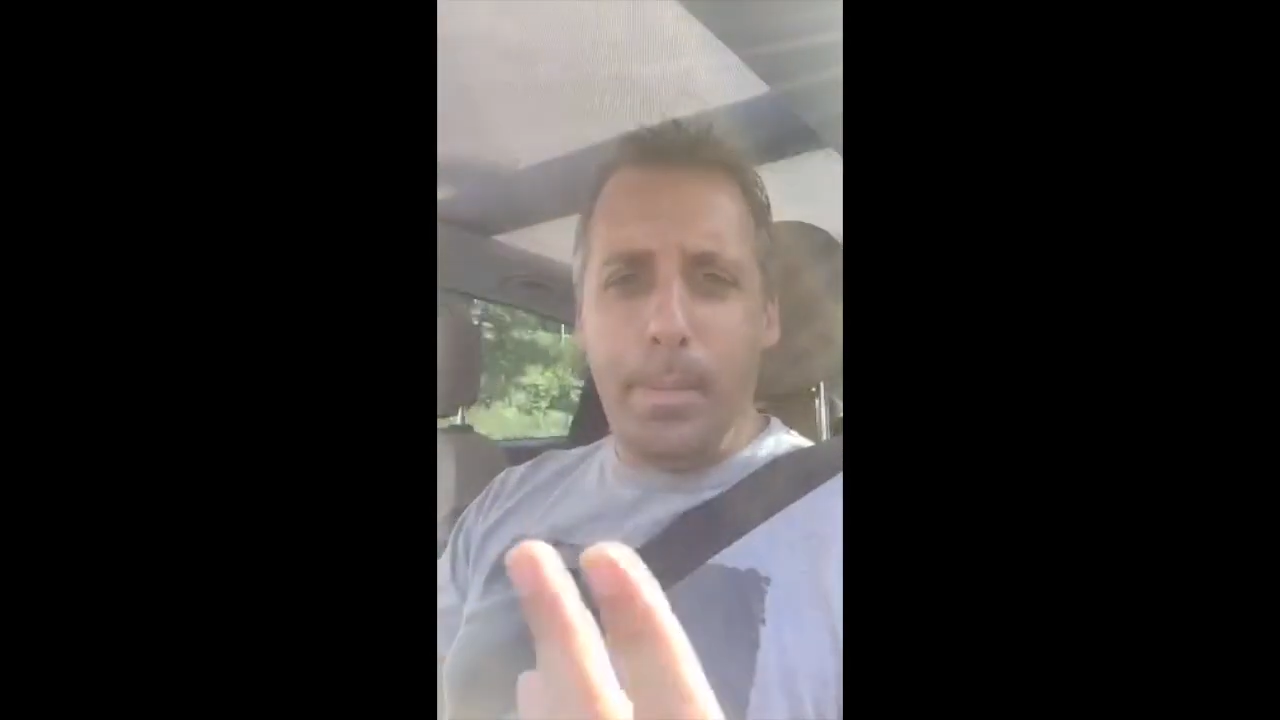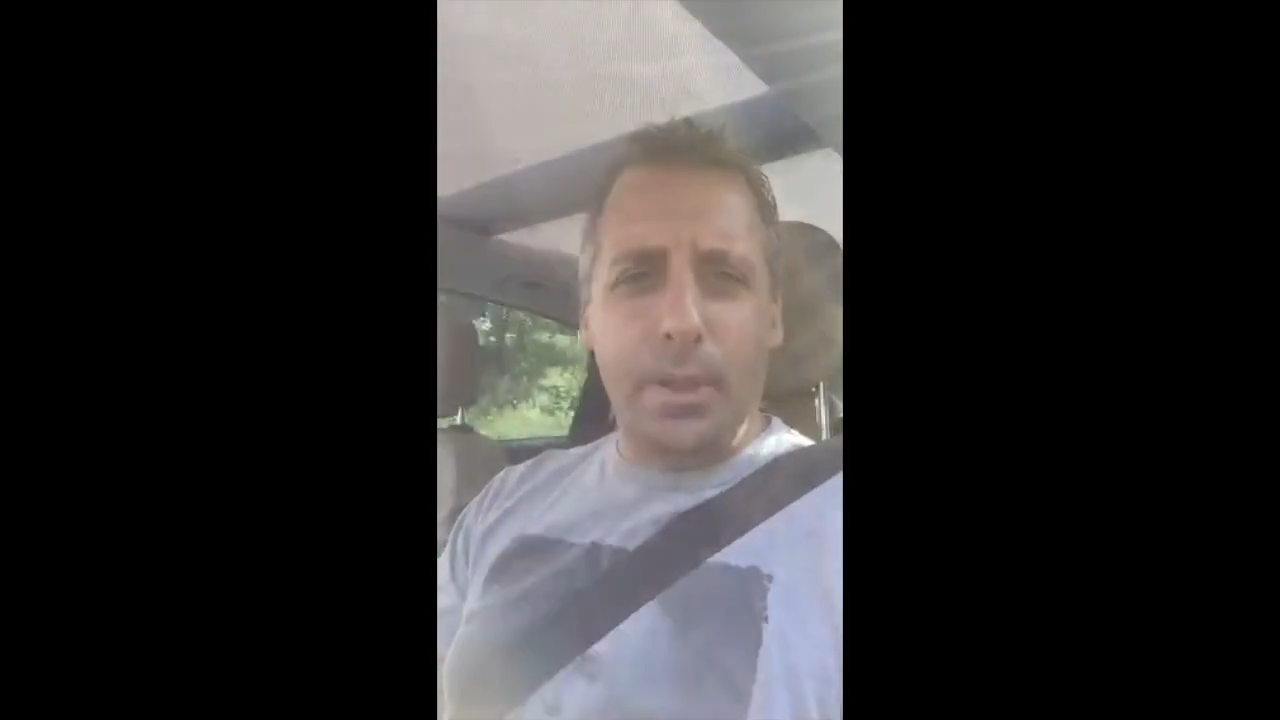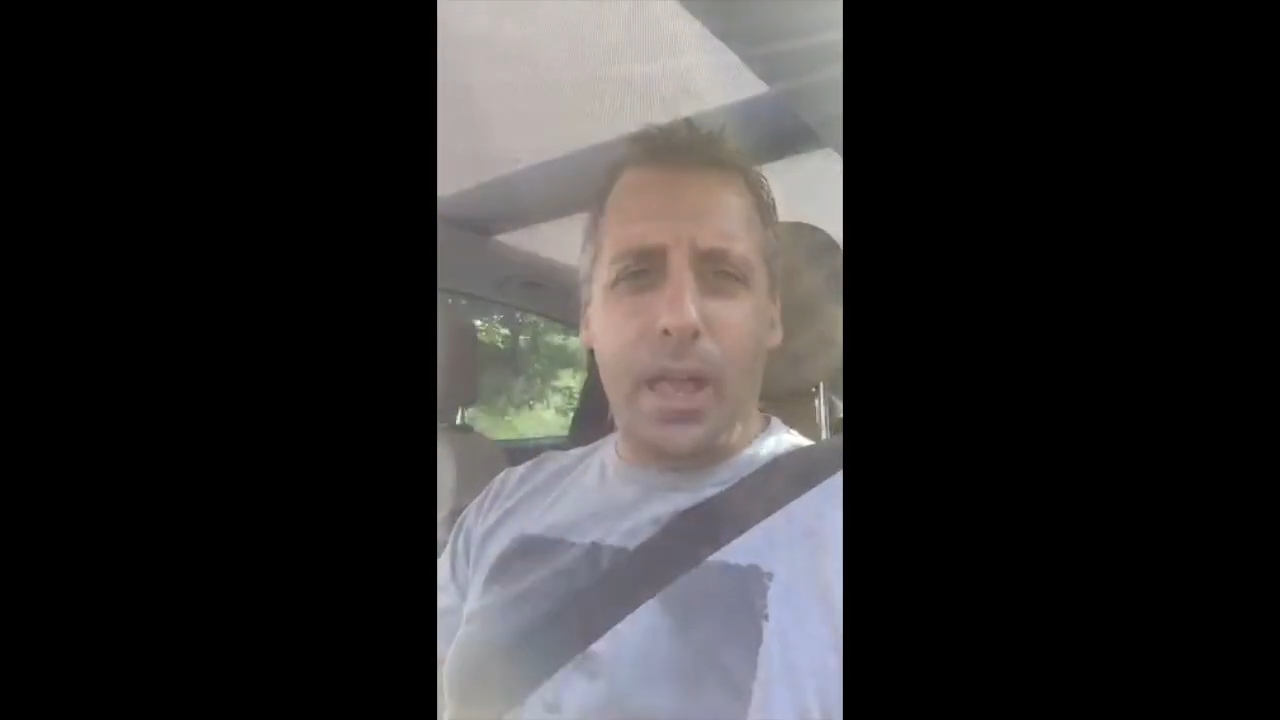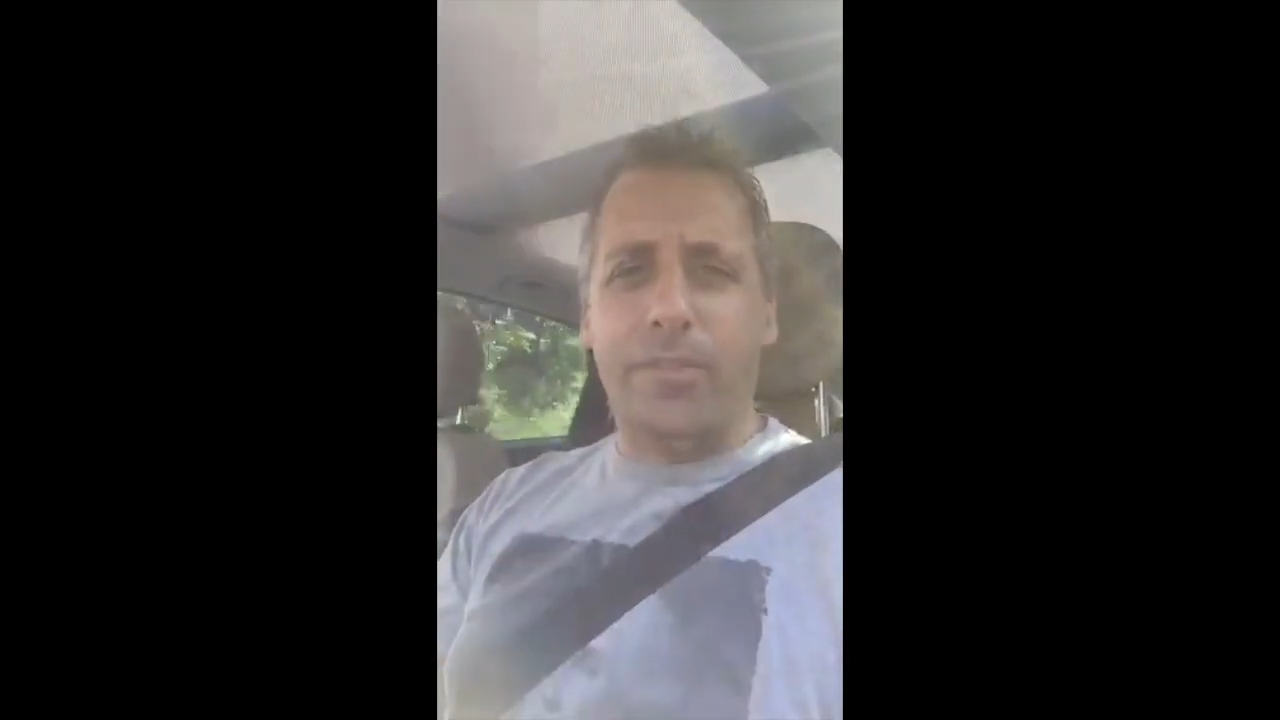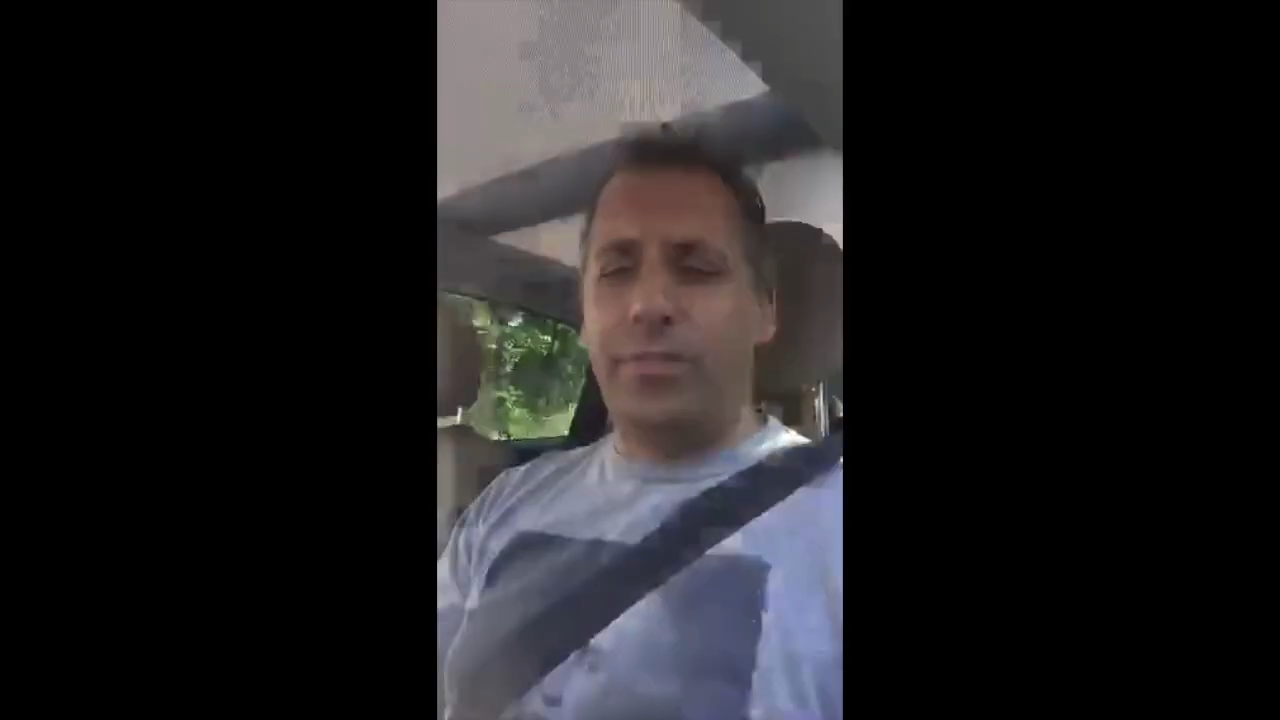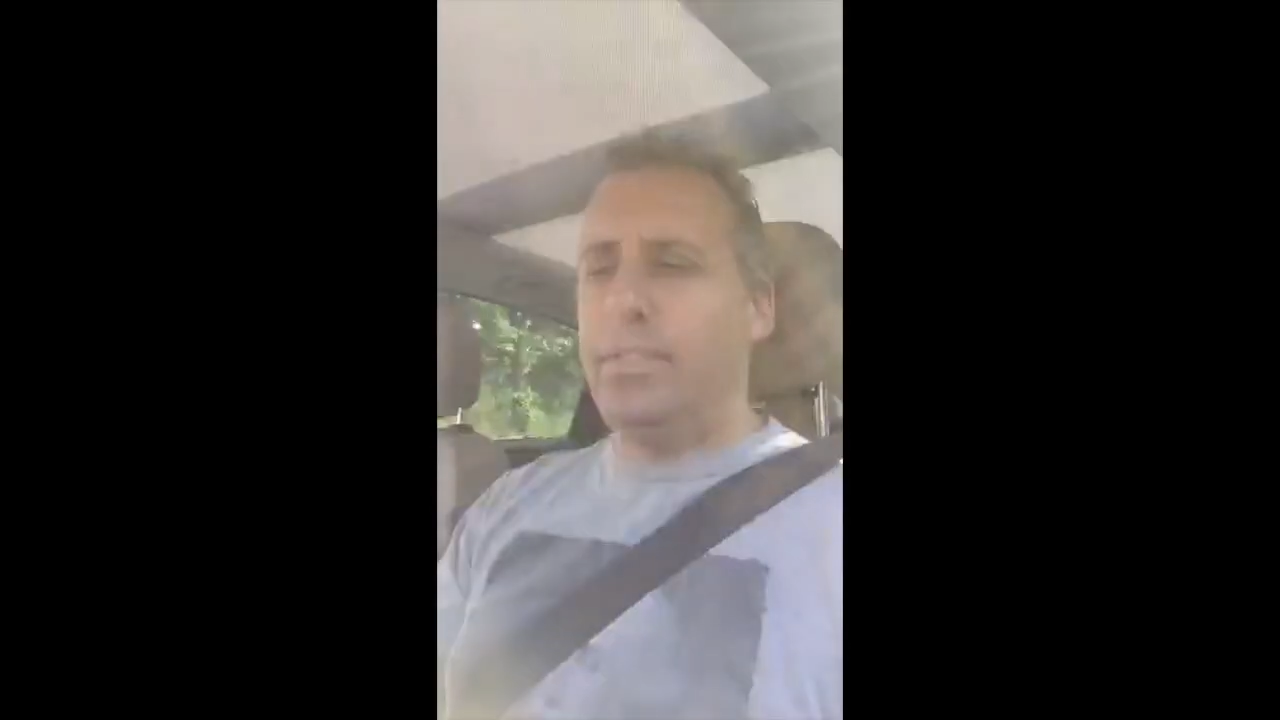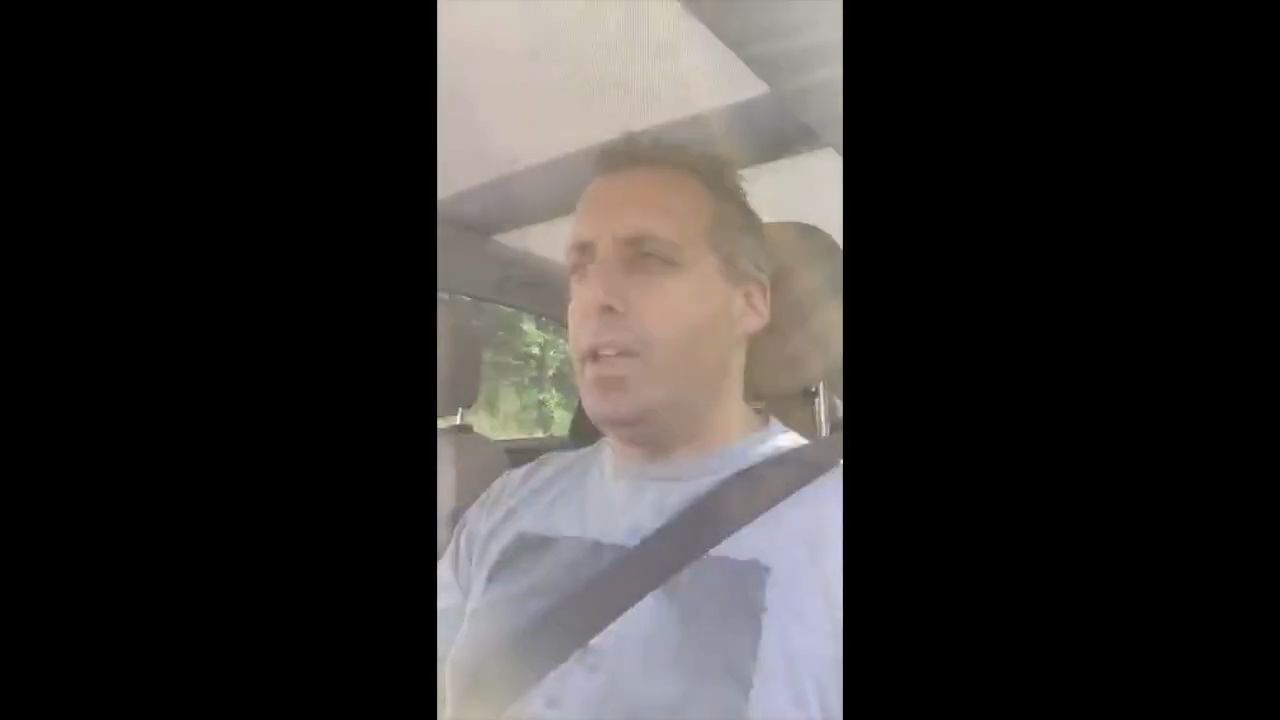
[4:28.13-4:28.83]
people laugh.